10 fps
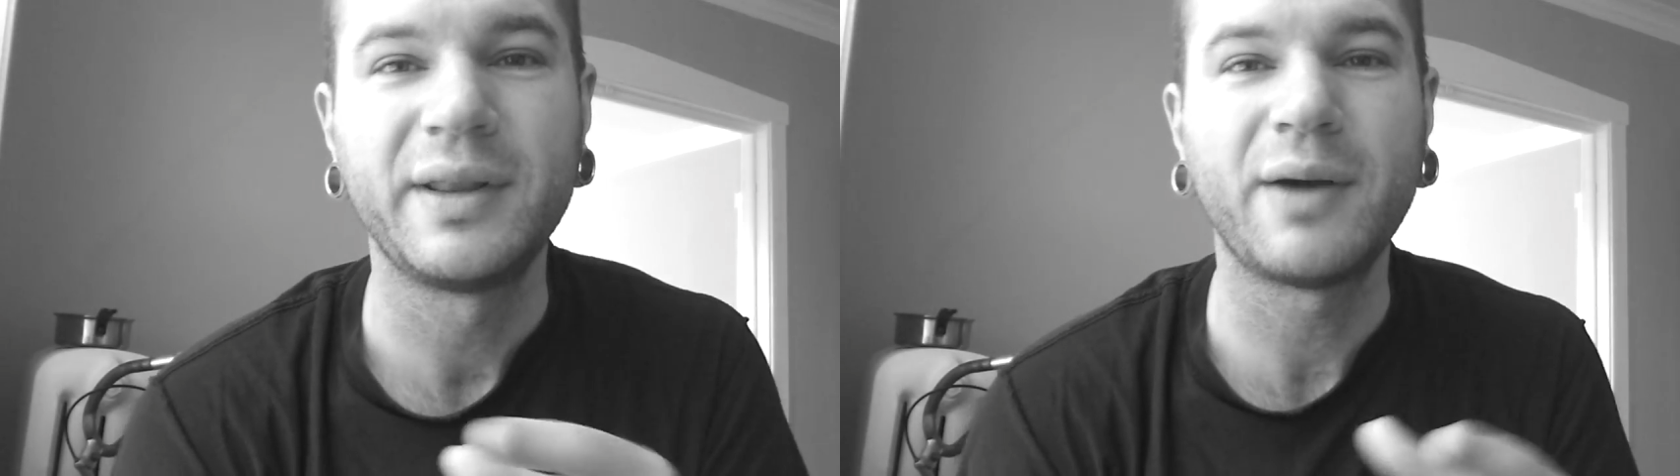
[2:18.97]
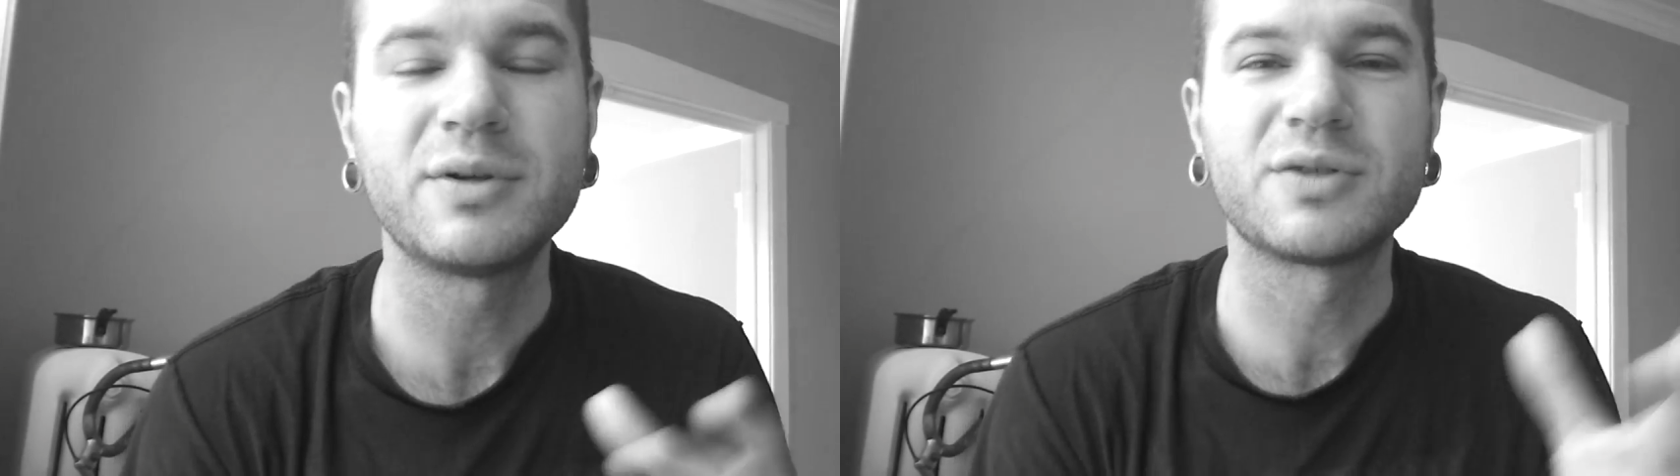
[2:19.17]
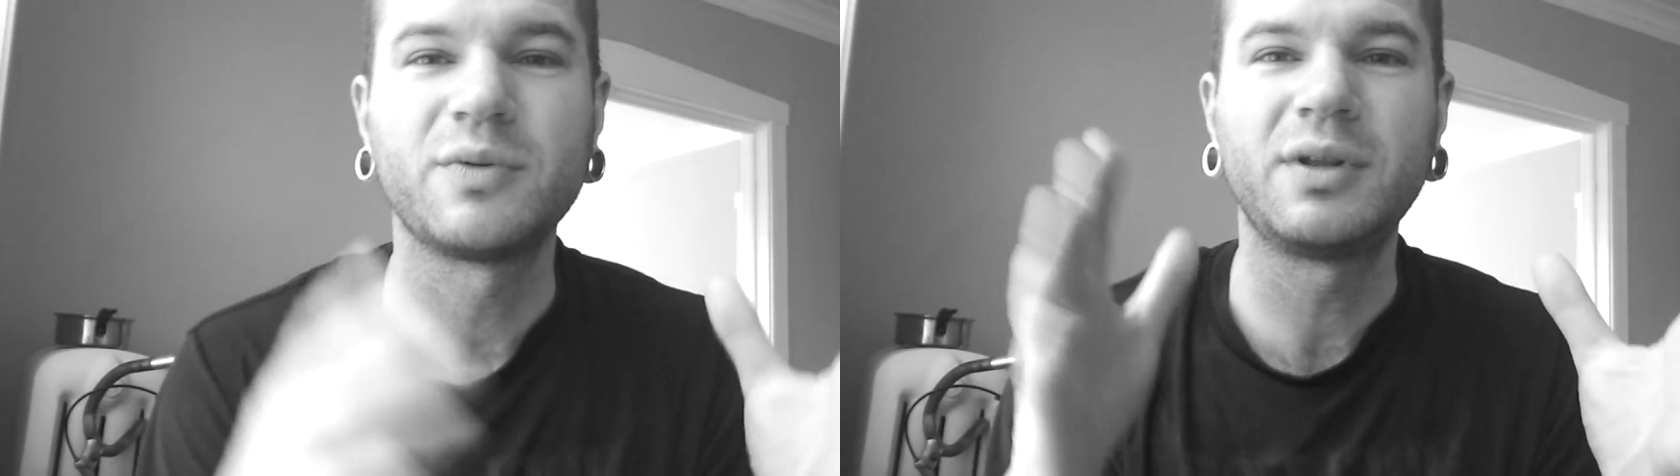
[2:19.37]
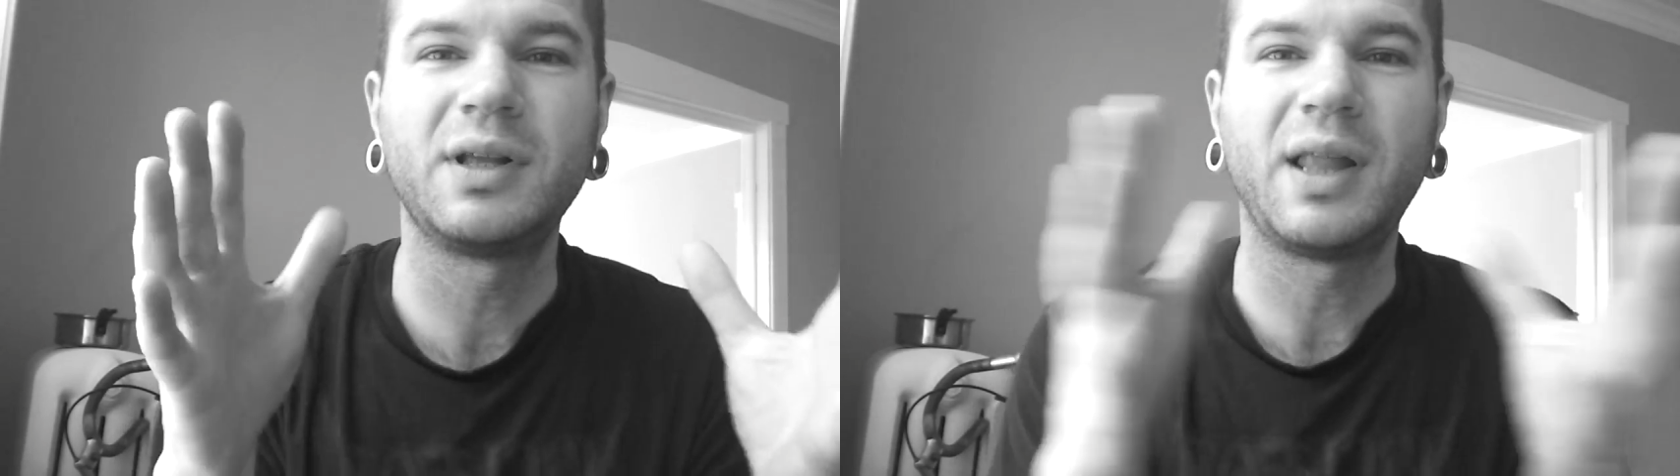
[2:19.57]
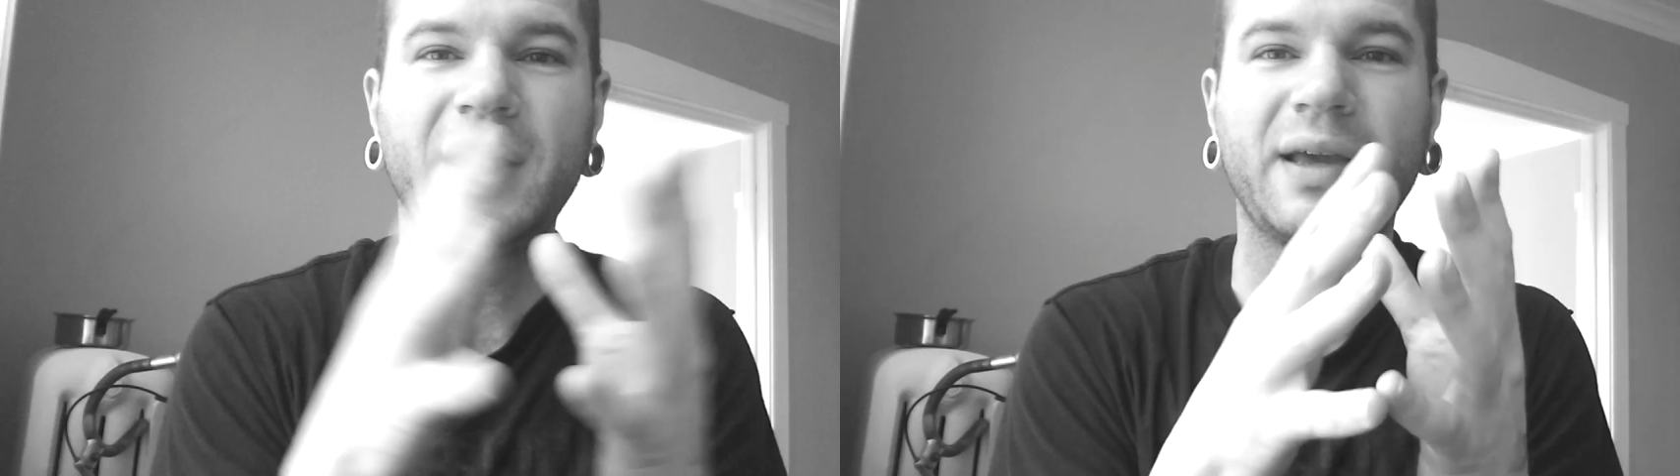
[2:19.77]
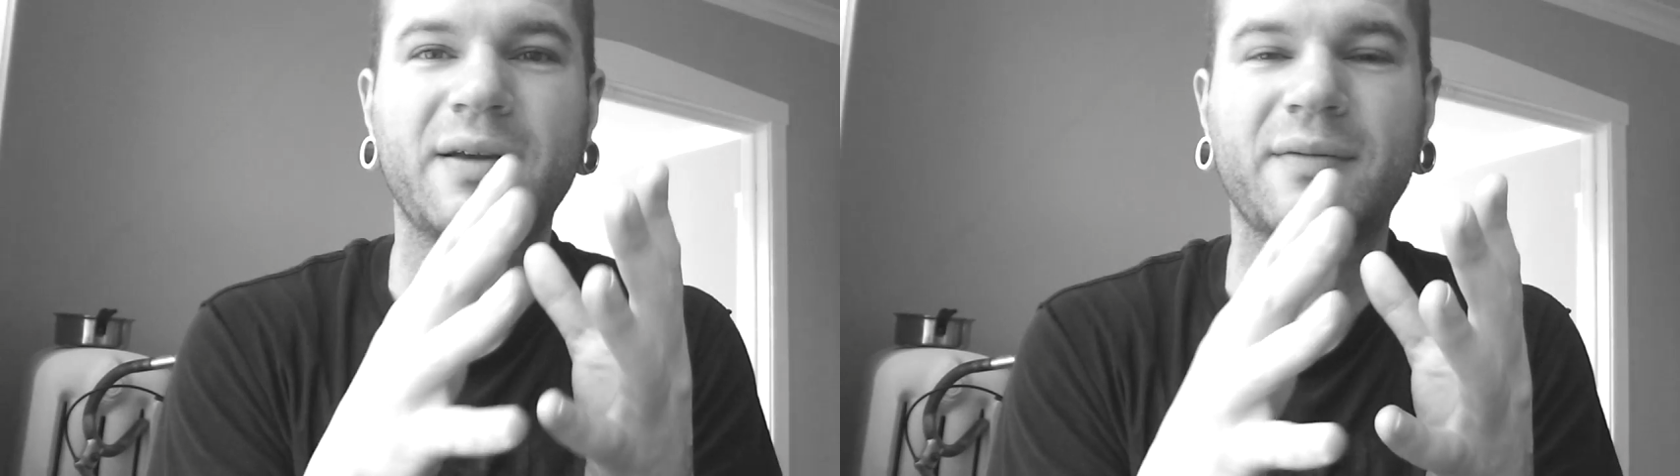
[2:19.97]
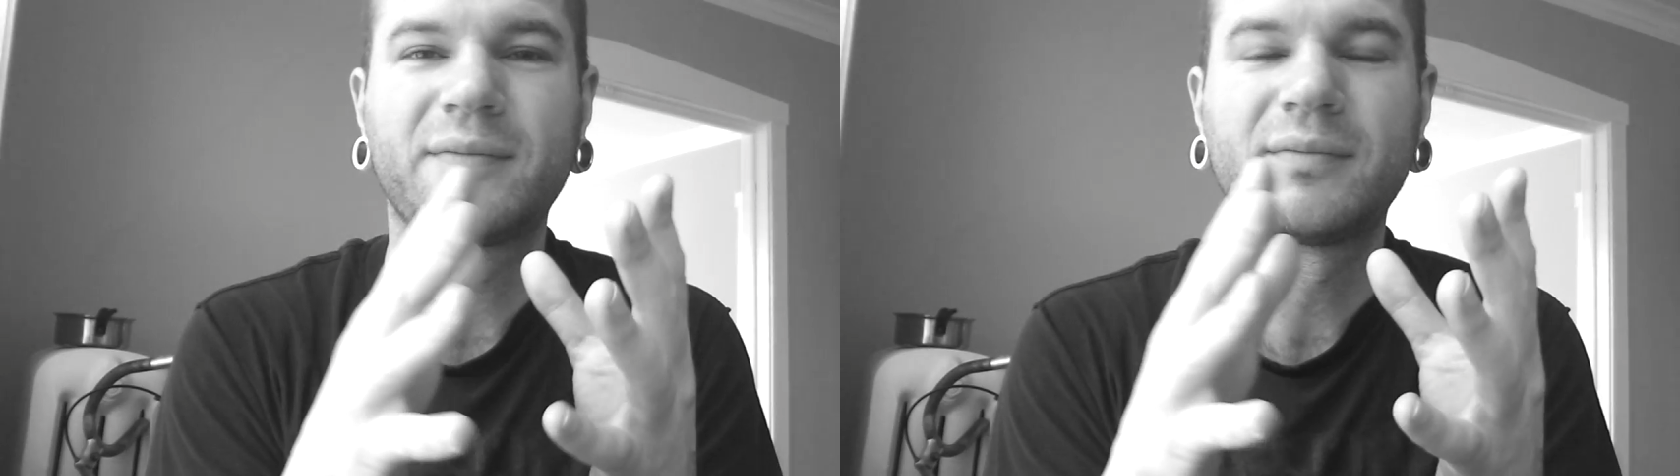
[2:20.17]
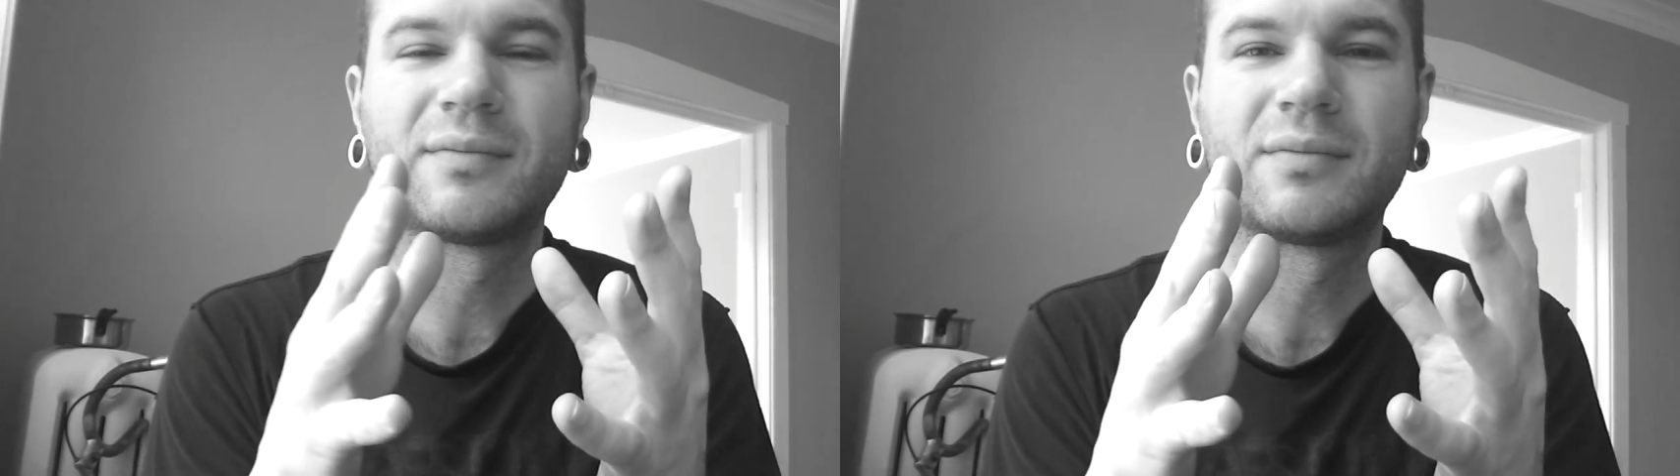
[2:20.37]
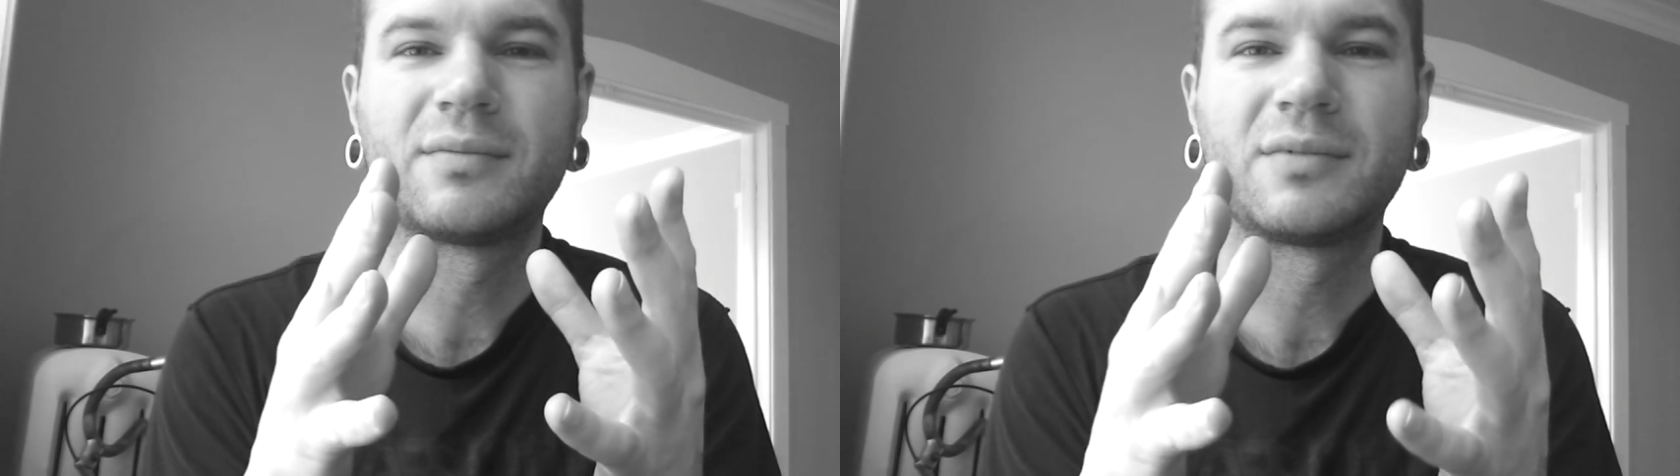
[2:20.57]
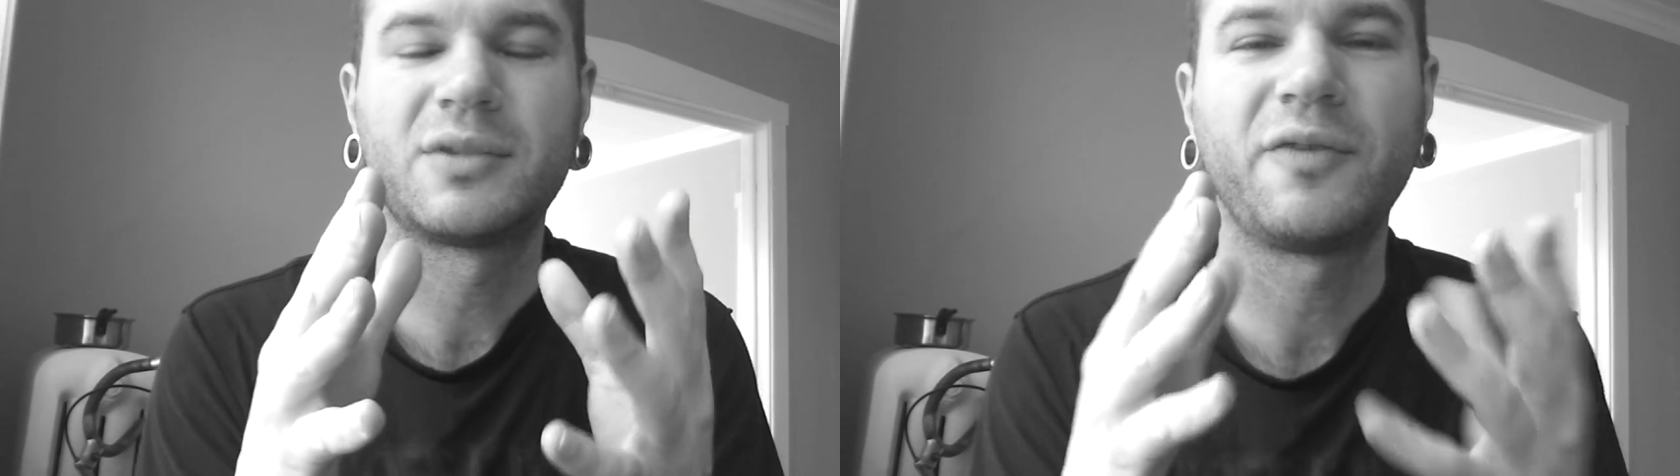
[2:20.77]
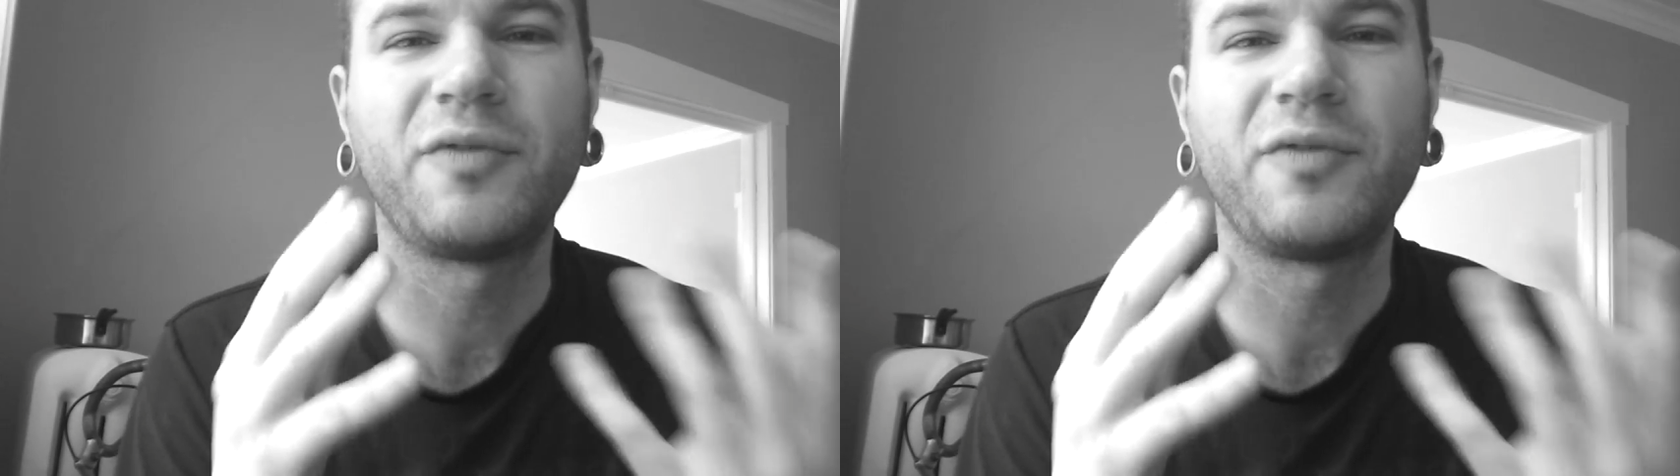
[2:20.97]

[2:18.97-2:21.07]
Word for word: That was really like the